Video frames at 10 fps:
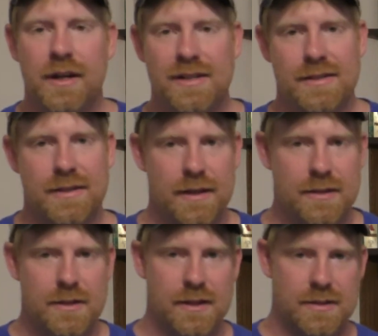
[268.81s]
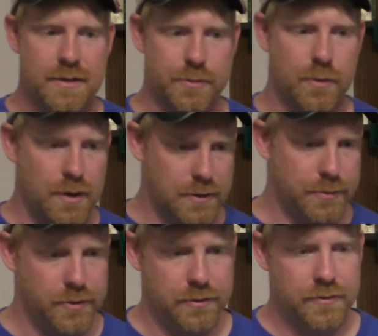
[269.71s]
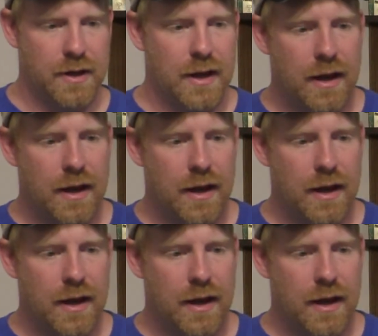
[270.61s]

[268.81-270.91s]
because it says they're waterproof.